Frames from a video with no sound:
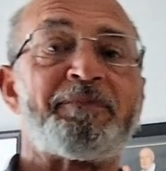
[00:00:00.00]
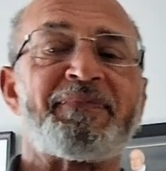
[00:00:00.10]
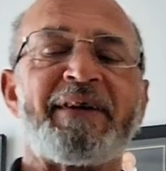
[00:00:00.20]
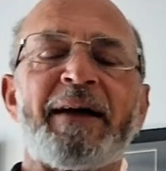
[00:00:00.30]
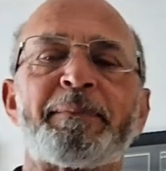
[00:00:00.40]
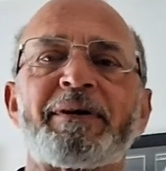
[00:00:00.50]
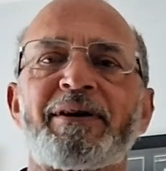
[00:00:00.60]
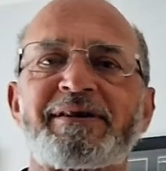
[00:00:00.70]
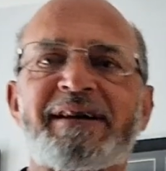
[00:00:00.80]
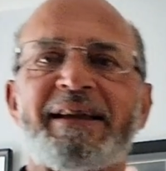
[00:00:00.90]
Yeah, but like
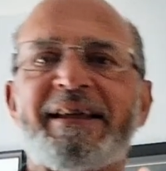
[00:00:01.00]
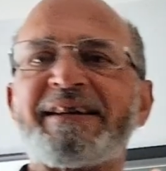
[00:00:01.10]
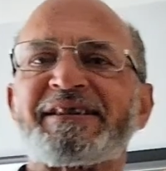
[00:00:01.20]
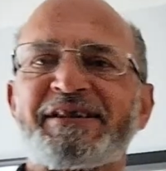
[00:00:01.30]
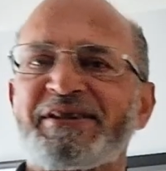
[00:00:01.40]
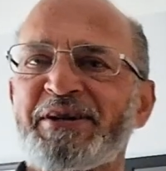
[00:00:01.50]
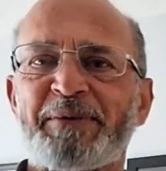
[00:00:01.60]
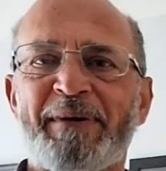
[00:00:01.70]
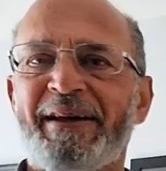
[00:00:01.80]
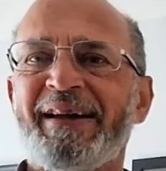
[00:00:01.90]
I say, Lisa's
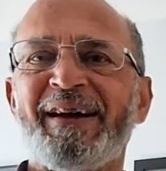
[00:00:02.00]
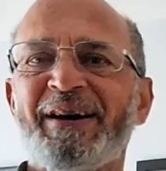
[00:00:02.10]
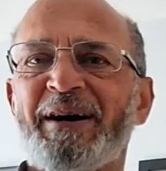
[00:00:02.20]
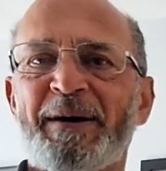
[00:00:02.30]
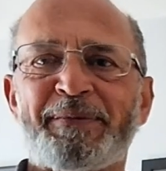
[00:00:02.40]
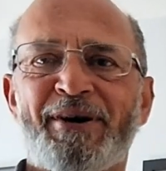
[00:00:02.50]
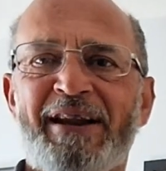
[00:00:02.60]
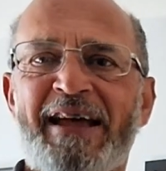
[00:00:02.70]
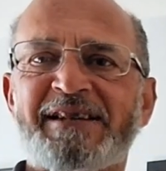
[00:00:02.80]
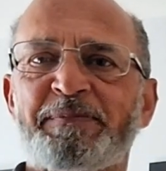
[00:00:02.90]
told me I'm not
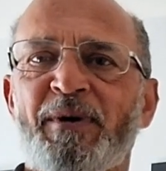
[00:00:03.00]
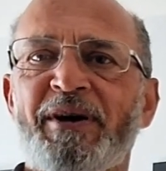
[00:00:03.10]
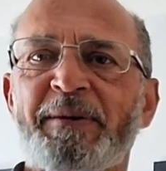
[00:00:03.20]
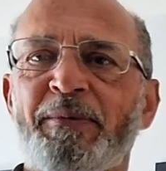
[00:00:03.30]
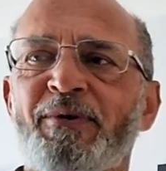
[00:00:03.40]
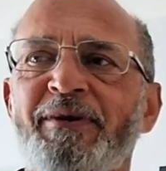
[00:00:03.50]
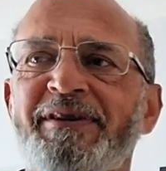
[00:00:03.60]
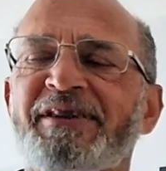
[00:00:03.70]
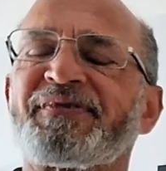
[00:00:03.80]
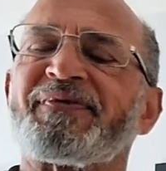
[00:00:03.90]
allowed to buy anymore, and
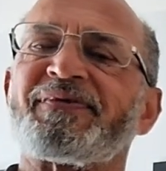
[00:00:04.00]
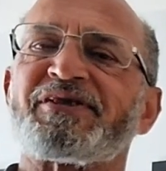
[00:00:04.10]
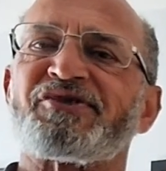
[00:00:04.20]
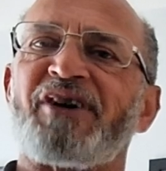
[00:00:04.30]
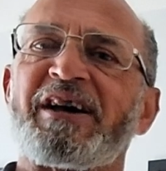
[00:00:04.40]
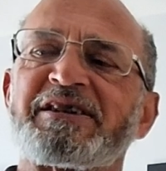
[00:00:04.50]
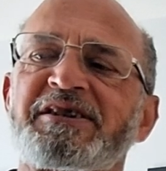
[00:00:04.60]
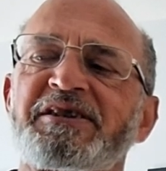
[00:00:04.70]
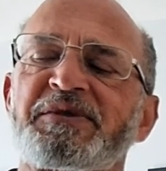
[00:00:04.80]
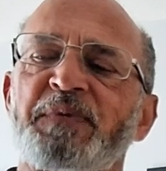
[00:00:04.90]
it's strange
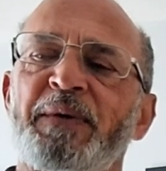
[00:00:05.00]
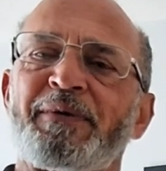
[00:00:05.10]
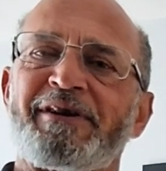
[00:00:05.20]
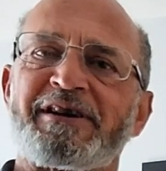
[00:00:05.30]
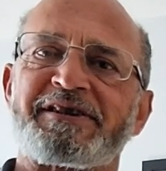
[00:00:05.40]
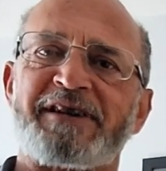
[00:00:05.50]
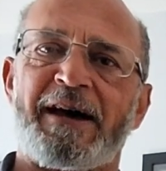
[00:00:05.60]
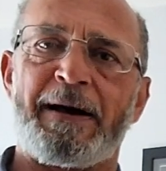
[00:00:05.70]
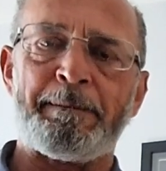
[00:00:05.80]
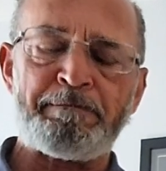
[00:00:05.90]
because we were at
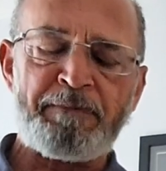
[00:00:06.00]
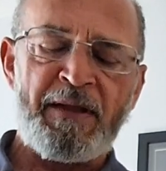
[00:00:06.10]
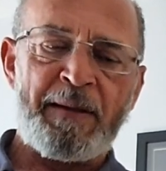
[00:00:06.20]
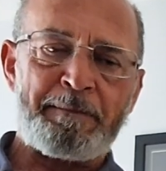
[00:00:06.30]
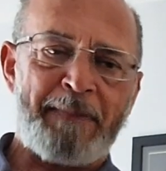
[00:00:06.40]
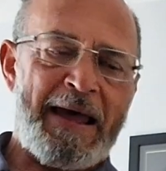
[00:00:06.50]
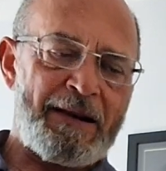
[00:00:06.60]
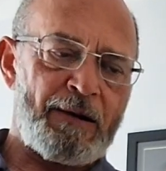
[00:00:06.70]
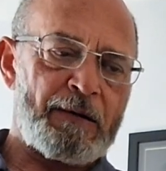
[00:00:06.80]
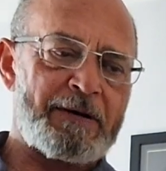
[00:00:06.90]

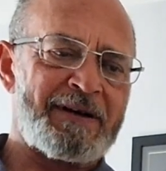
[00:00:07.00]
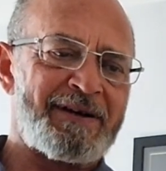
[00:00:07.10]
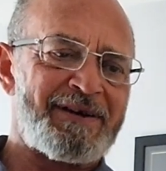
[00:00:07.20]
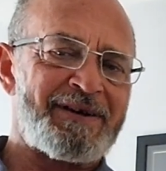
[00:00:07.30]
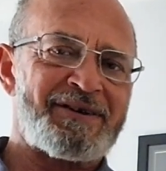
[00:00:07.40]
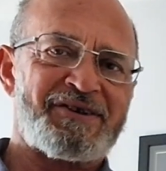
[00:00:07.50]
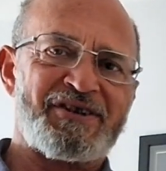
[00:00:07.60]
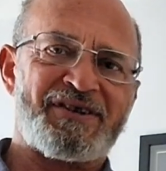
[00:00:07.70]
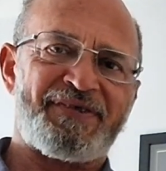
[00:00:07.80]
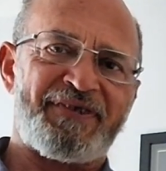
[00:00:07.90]
Matlock
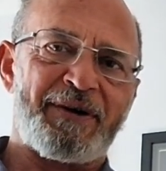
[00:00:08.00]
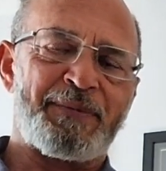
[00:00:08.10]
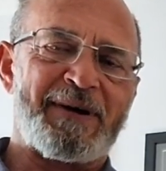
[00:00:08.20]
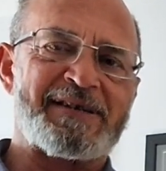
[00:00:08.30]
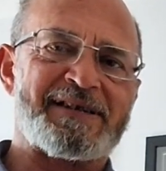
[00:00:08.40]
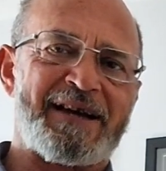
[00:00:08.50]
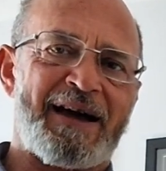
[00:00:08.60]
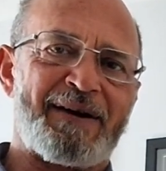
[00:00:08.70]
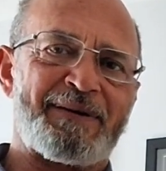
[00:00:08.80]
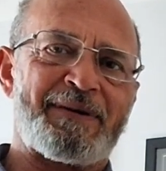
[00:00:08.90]
just a few weeks
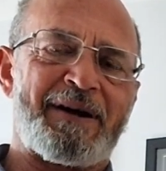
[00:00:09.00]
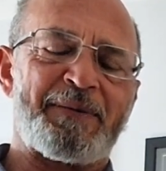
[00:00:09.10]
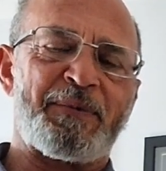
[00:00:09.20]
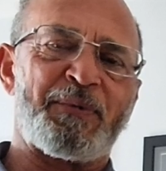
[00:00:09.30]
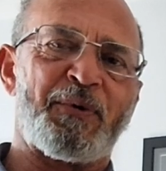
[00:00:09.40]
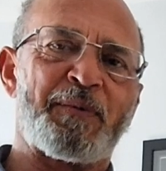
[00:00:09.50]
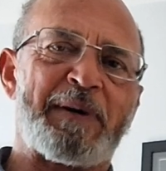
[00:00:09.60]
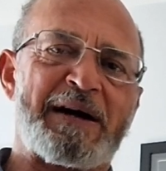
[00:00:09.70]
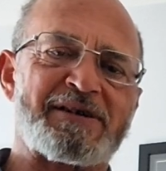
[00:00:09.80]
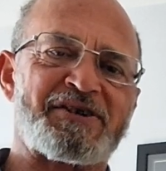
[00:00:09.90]
ago, and we walked
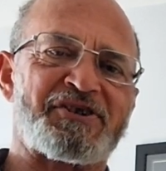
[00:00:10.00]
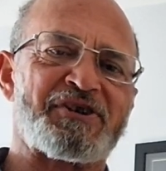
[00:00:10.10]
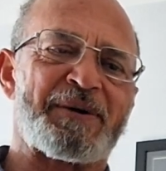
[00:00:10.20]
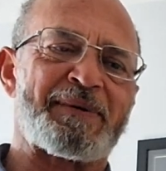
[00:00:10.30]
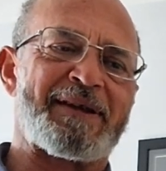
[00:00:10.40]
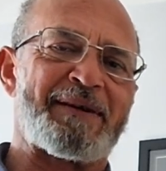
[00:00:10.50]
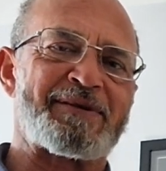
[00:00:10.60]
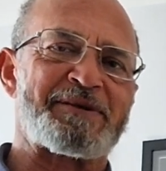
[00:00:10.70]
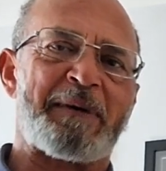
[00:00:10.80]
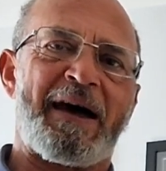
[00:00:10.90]
past a shop and there
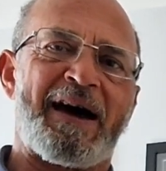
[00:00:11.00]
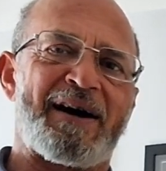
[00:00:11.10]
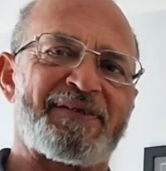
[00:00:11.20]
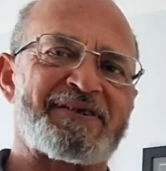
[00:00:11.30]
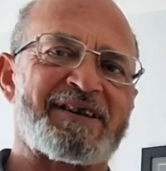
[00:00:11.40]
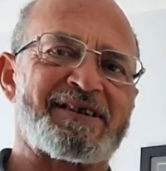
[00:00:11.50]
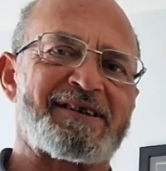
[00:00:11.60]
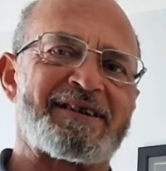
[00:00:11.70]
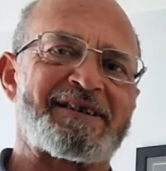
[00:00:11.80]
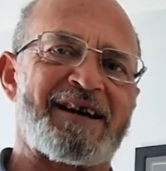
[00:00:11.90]
was about half a
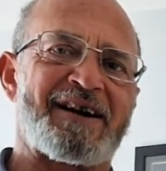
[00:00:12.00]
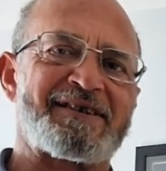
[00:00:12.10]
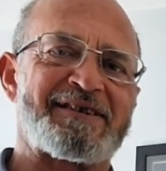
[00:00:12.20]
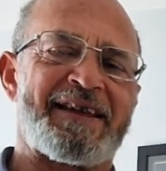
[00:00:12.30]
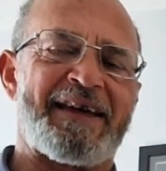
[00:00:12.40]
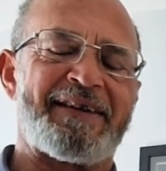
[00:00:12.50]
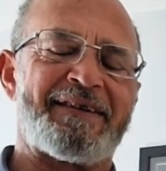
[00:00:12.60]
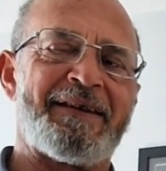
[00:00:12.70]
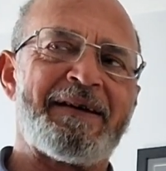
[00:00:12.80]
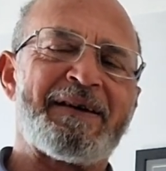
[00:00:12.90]
dozen guitars in there,
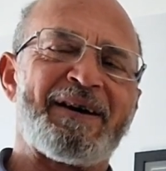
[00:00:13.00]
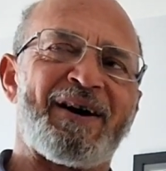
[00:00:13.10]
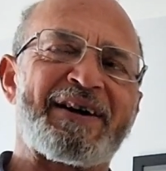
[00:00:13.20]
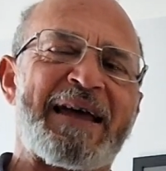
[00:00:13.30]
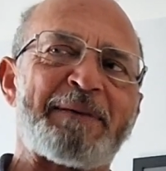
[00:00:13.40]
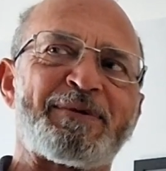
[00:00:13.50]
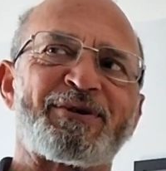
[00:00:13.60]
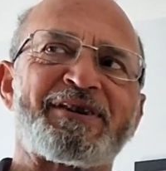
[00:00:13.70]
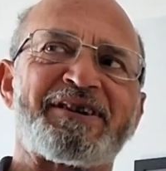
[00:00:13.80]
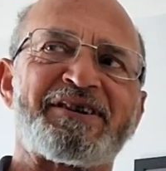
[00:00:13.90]
and I kept
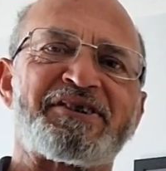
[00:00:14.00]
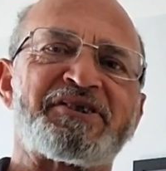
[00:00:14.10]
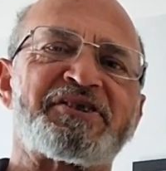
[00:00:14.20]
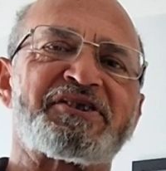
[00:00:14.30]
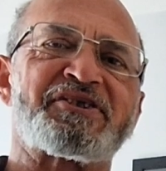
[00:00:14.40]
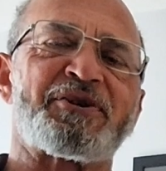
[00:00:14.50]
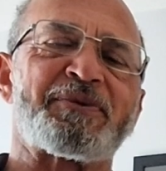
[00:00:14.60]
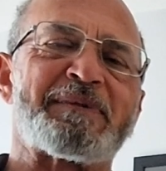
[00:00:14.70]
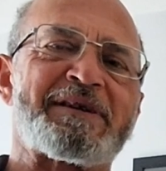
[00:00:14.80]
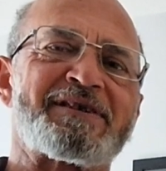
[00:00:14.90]
looking and she just told
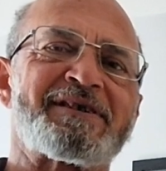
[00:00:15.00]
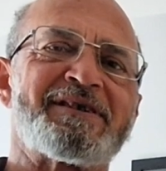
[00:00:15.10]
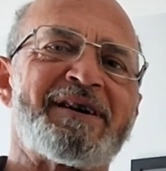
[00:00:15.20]
me to